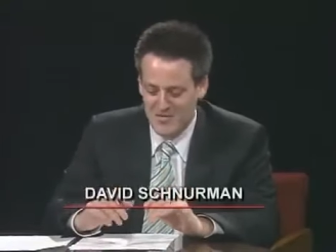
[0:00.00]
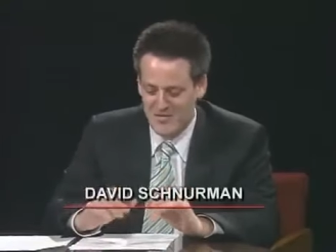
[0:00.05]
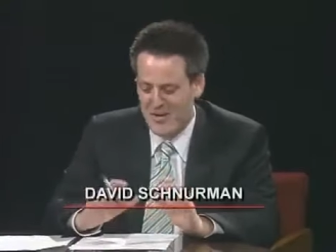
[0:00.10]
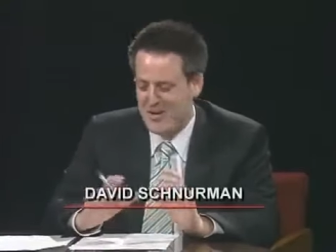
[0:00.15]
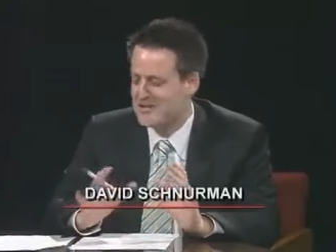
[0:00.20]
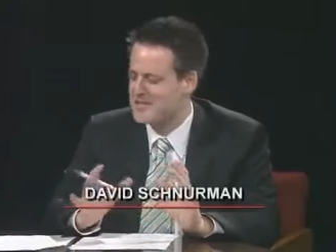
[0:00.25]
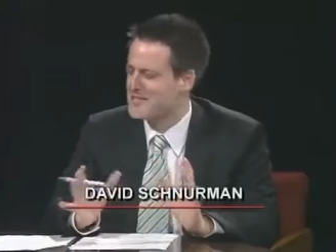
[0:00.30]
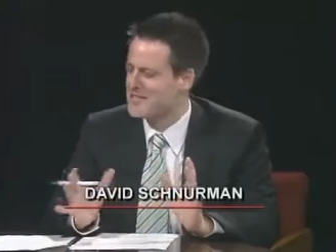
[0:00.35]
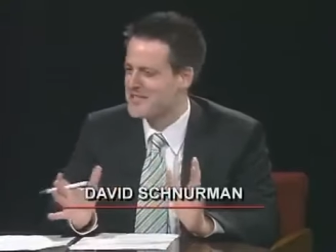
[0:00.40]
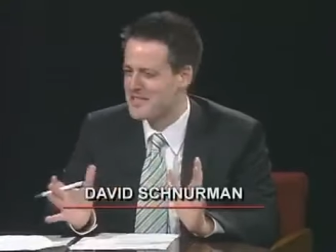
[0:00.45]
we
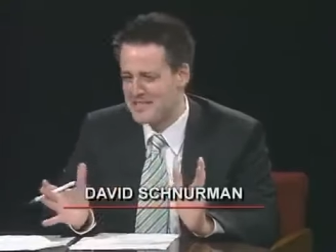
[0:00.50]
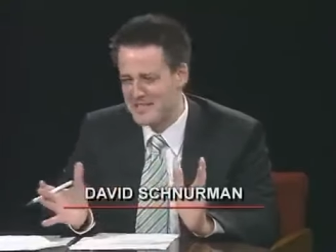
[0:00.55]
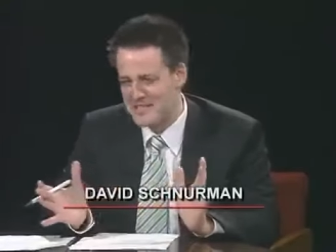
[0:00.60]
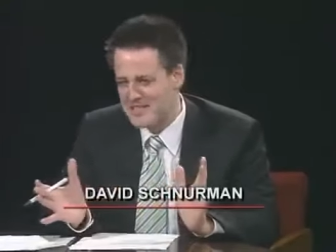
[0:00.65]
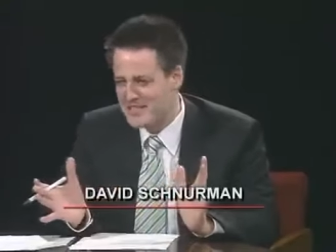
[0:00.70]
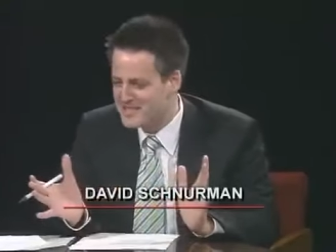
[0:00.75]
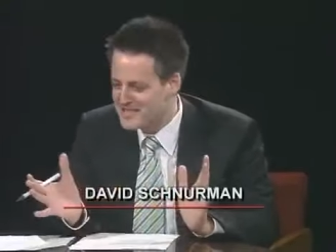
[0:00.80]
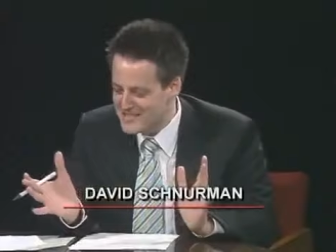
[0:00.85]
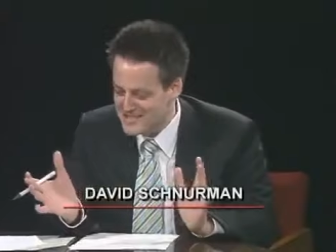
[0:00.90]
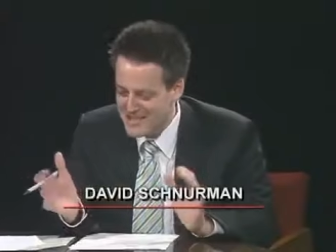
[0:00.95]
found
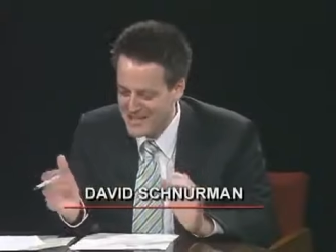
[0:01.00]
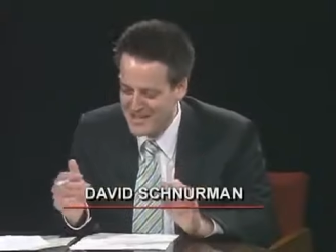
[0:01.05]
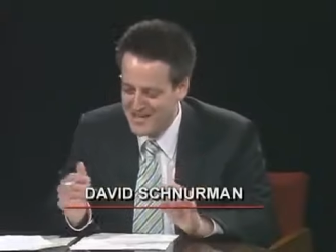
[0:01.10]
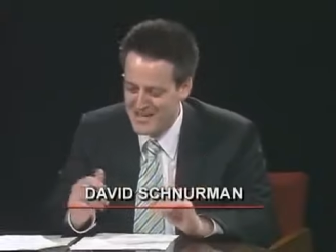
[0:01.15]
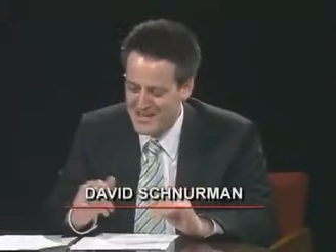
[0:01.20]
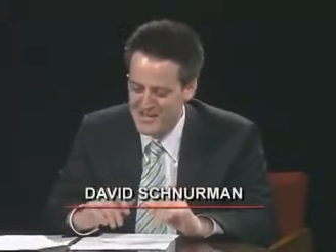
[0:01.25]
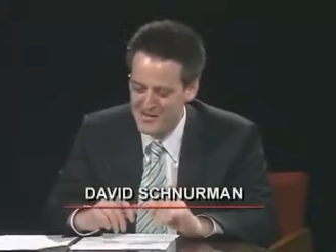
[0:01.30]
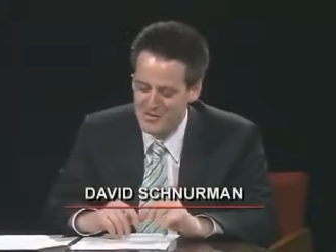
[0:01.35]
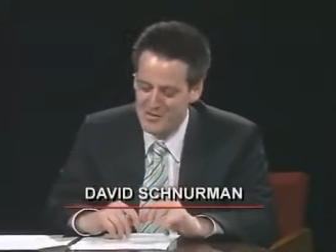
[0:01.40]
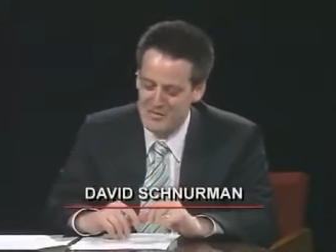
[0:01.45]
statistics.
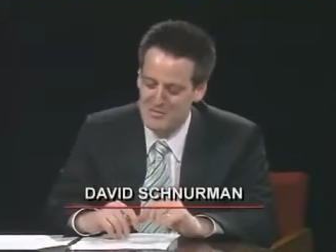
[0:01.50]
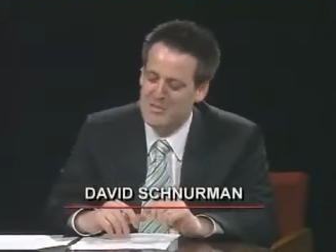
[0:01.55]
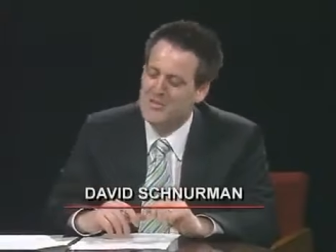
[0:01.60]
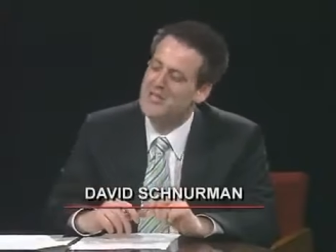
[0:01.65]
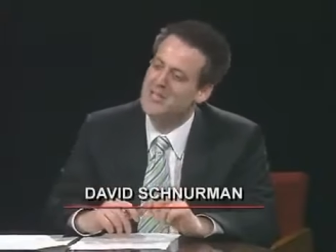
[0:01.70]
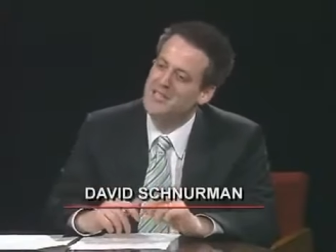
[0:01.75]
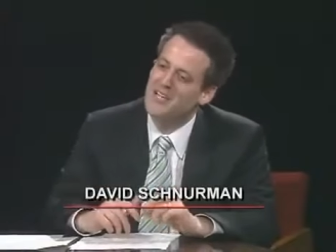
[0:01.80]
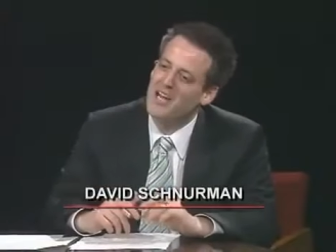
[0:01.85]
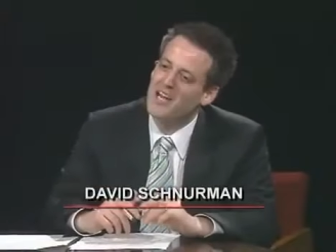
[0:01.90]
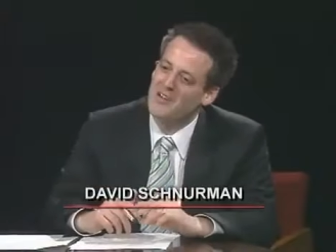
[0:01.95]
Uh, that was a
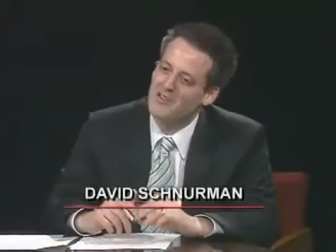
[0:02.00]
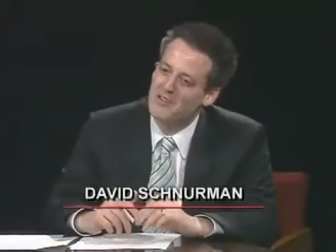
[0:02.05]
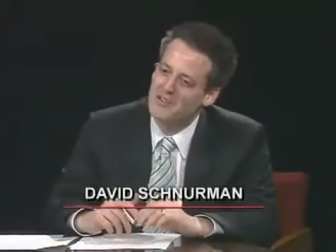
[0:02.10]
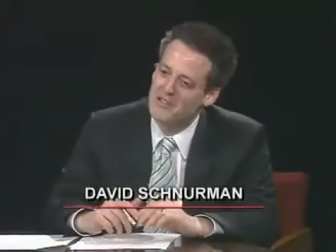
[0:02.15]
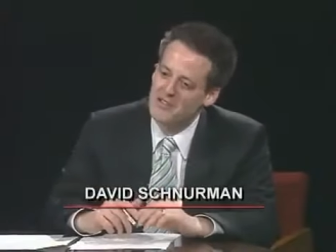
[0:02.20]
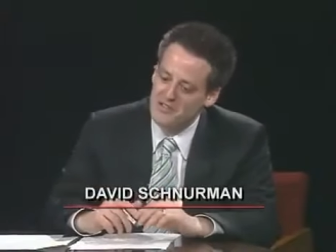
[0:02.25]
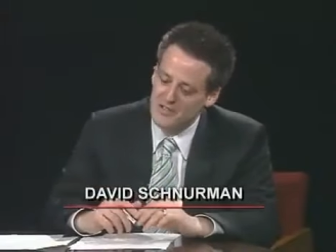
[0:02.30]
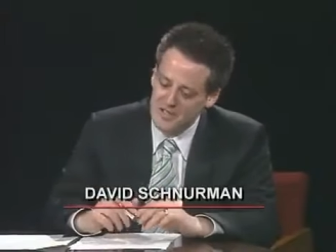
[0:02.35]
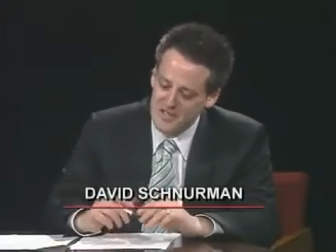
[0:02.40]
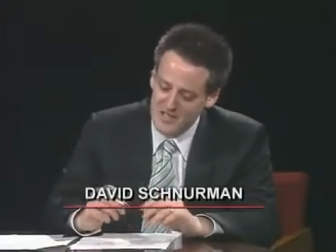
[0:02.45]
billion dollar
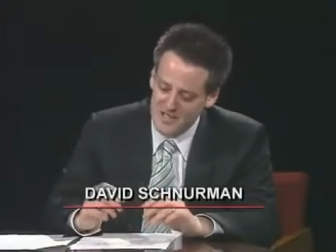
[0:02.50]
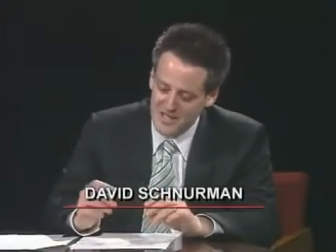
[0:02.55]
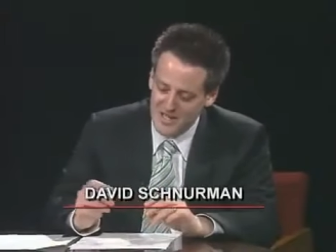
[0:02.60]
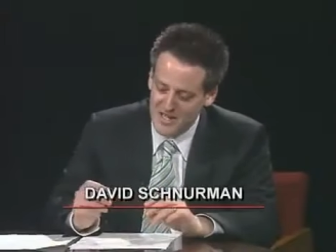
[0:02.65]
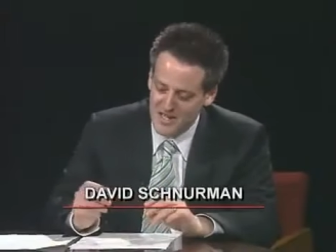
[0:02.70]
industry.